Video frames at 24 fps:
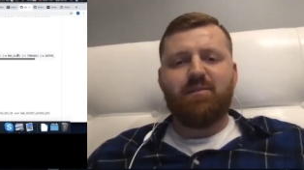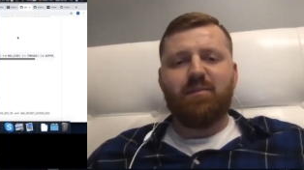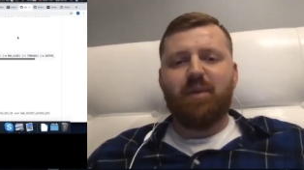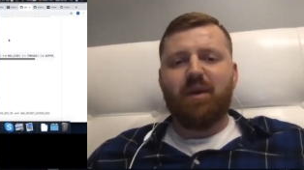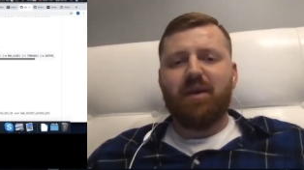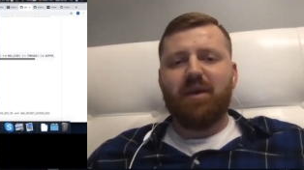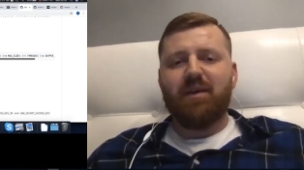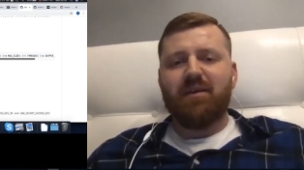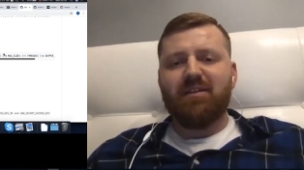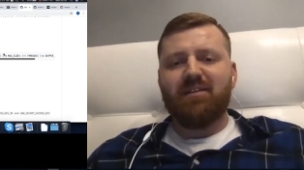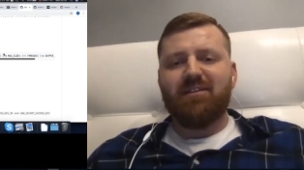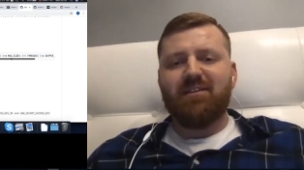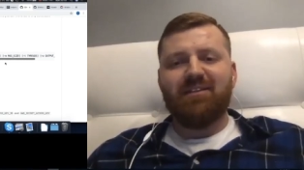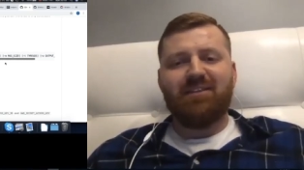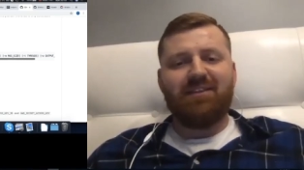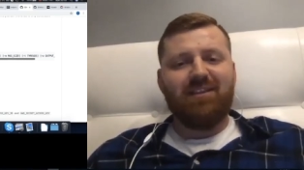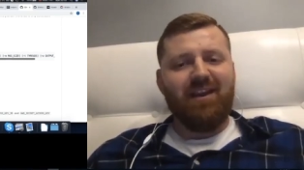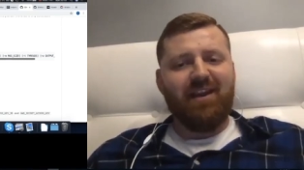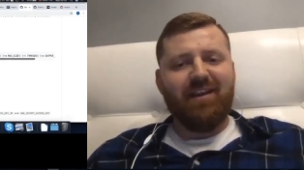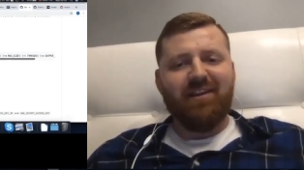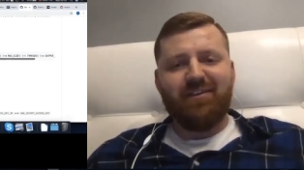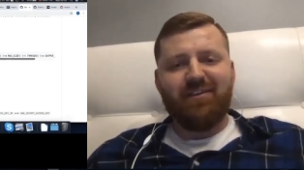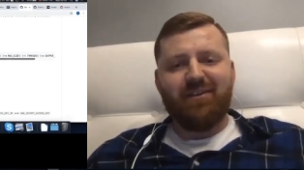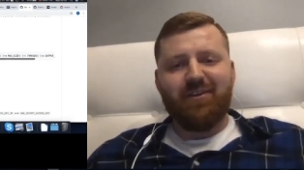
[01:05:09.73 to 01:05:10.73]
but
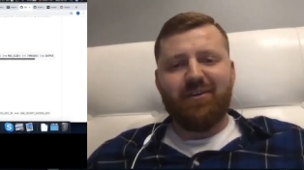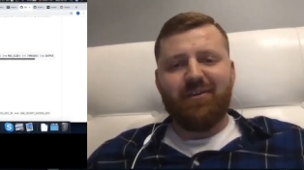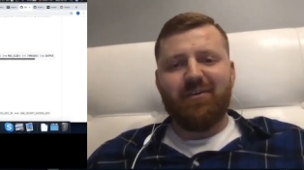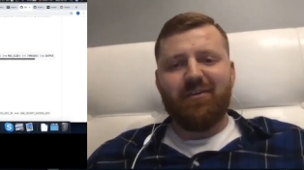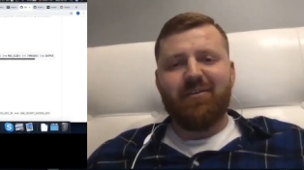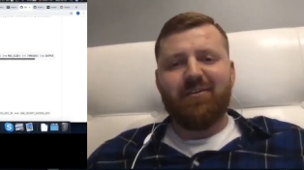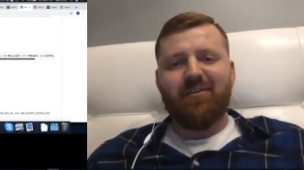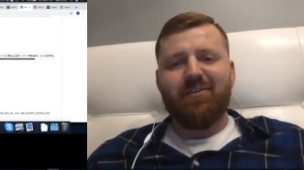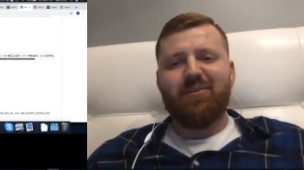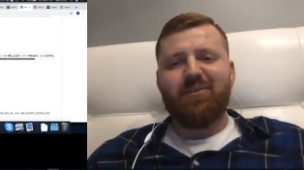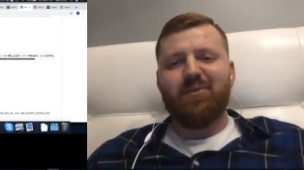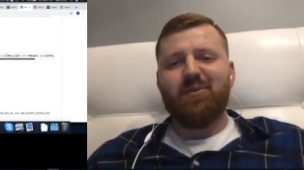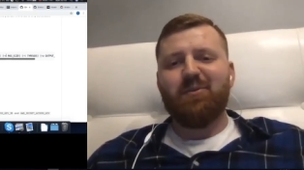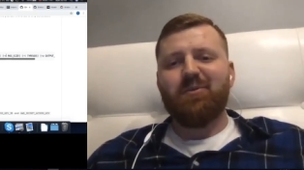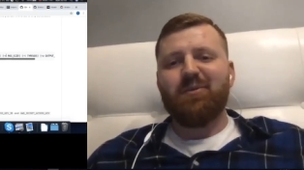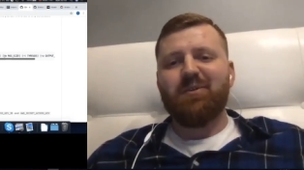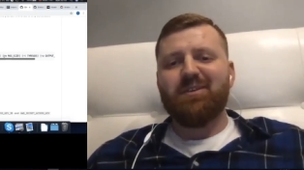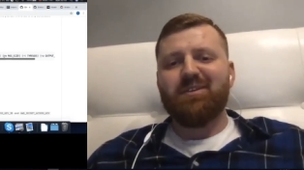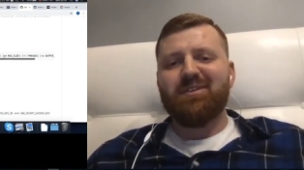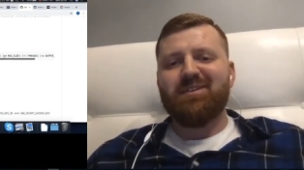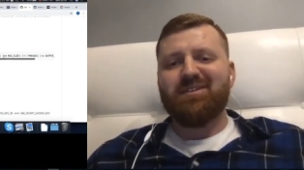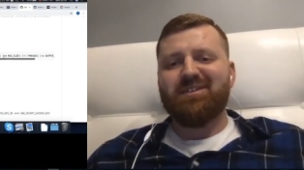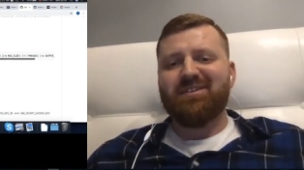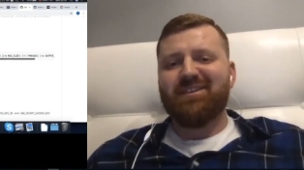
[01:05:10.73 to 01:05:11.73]
later you
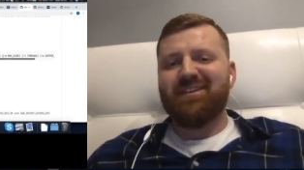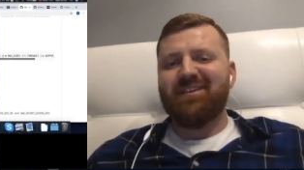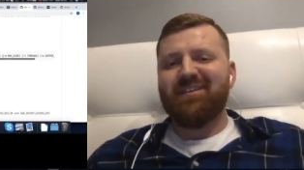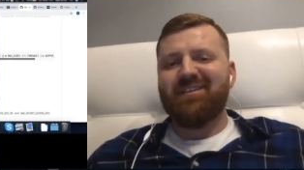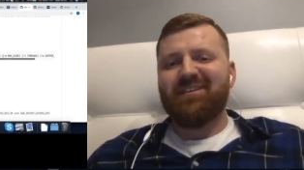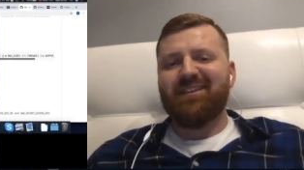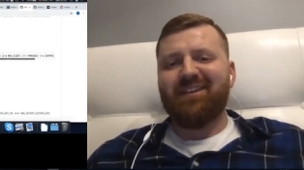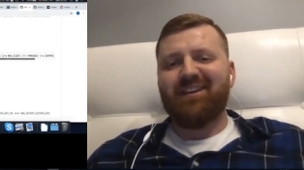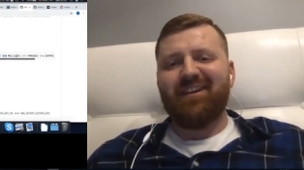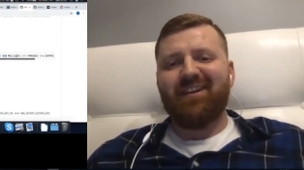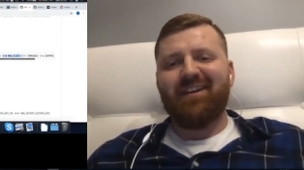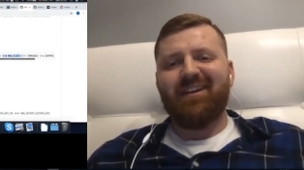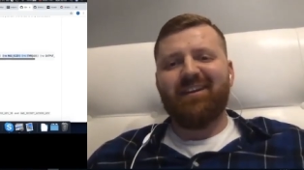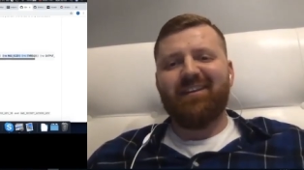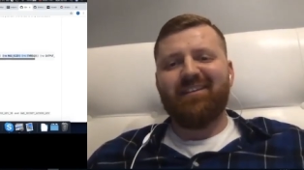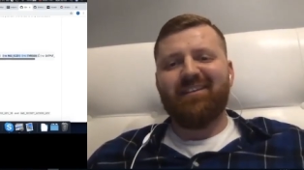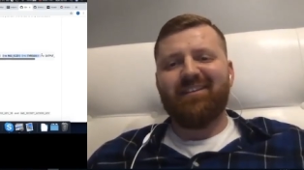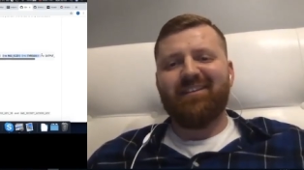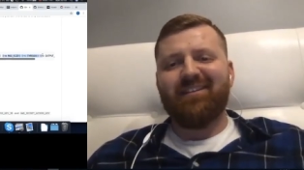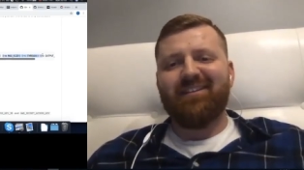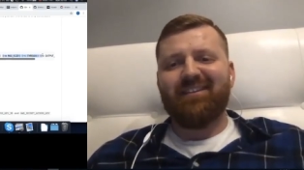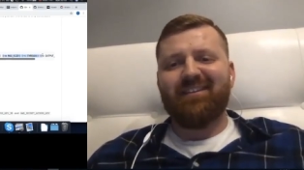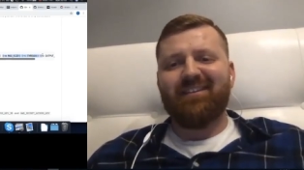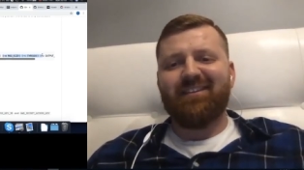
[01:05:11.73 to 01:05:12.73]
will see that
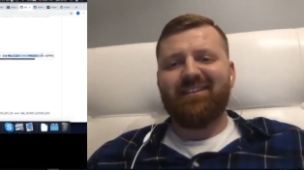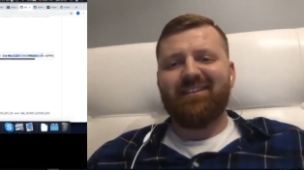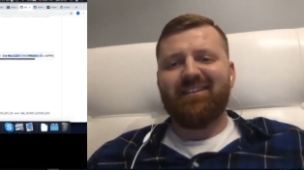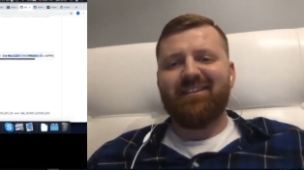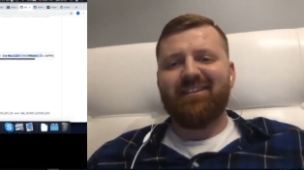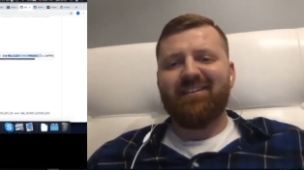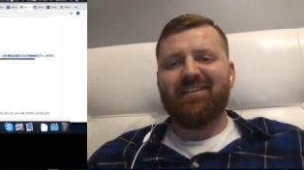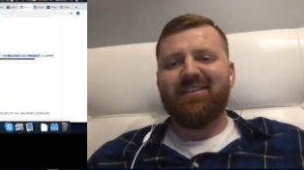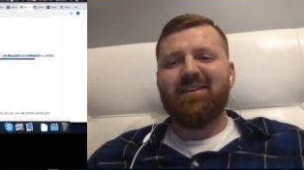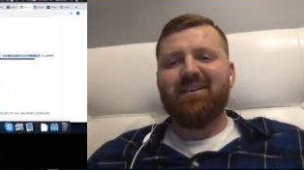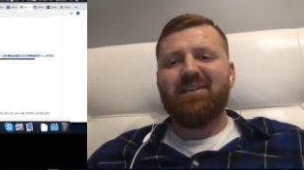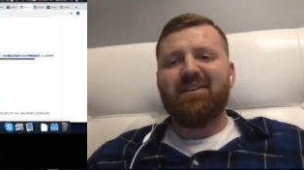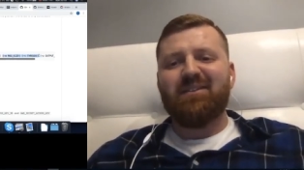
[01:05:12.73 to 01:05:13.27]
the